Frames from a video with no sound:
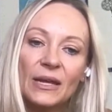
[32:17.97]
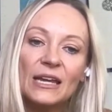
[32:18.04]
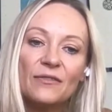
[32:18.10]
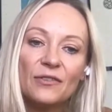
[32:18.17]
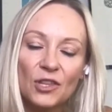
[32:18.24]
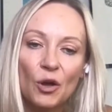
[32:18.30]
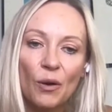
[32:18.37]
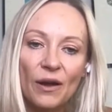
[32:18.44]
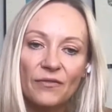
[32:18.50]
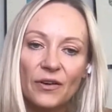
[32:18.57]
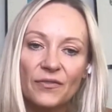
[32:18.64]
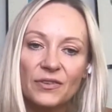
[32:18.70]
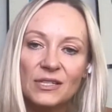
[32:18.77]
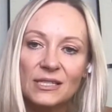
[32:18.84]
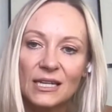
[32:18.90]
Even though I've
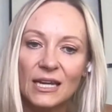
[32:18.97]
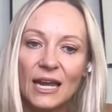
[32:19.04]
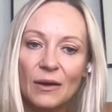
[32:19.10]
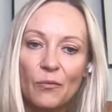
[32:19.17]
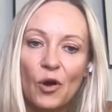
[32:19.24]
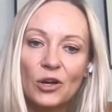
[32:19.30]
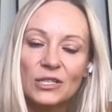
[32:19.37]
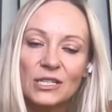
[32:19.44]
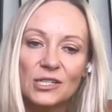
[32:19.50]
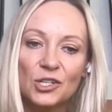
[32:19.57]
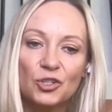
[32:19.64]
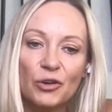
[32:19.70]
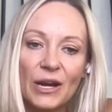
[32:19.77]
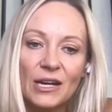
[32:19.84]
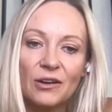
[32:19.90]
obviously worked as a
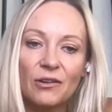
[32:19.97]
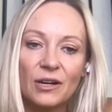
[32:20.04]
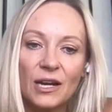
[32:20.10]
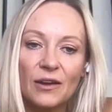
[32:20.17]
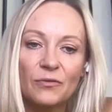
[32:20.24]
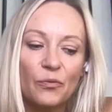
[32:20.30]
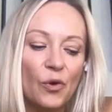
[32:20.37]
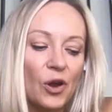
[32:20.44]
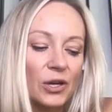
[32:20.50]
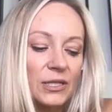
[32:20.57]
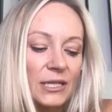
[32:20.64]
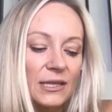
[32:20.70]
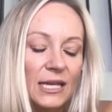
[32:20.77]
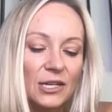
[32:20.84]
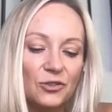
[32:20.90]
trainer and I've
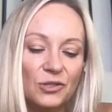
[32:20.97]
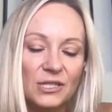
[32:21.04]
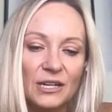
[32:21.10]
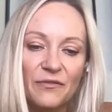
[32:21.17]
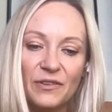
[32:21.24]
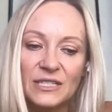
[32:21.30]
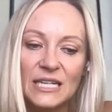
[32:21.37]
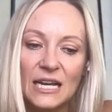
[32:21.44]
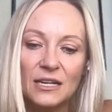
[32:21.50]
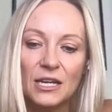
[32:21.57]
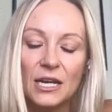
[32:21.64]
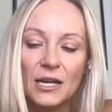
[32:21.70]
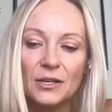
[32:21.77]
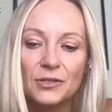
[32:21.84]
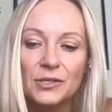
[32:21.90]
worked in the industry for 10
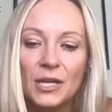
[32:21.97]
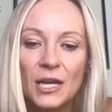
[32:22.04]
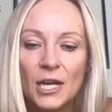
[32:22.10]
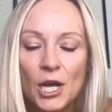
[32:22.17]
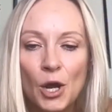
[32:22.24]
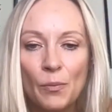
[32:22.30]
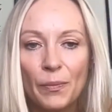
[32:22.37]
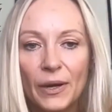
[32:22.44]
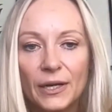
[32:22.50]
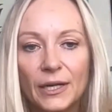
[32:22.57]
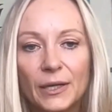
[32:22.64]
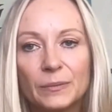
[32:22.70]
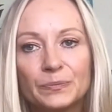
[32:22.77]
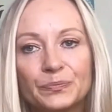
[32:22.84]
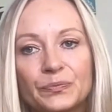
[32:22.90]
years. But,
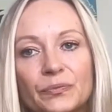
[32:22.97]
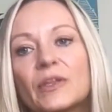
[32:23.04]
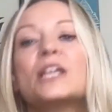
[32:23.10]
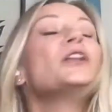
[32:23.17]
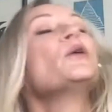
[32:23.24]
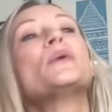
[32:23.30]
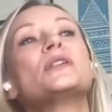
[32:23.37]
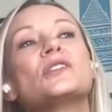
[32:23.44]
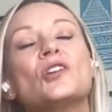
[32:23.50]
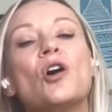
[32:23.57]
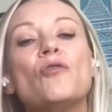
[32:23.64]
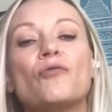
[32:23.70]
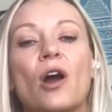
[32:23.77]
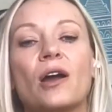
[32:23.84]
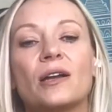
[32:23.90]
it's
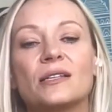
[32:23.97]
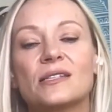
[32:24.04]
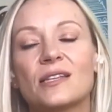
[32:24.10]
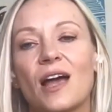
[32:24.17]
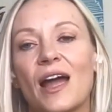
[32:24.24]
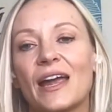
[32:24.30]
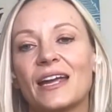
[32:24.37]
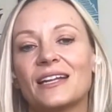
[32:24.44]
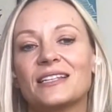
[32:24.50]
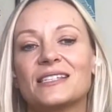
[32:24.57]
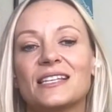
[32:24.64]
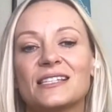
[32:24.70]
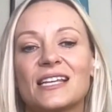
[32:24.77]
not rocket science.